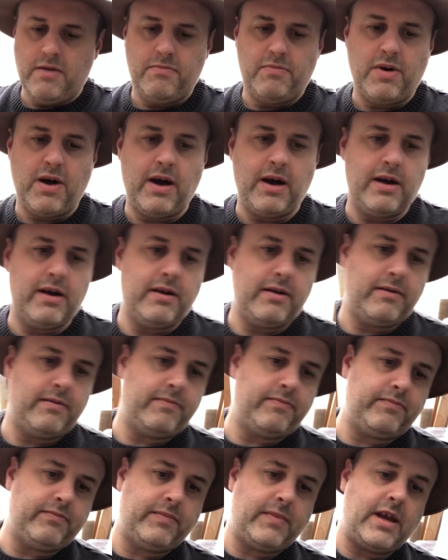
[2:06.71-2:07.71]
But
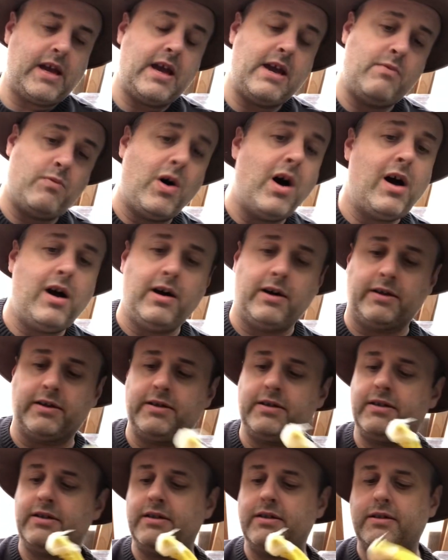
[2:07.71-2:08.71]
it
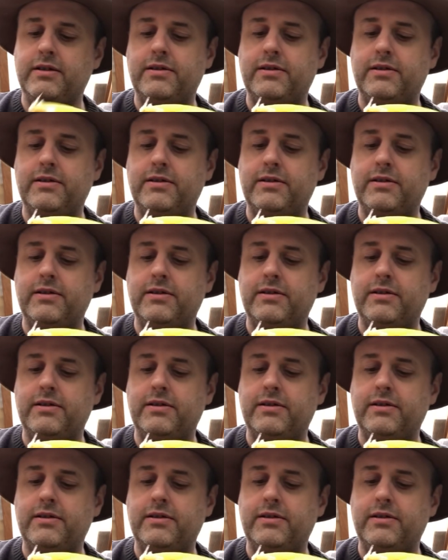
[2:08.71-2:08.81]
works.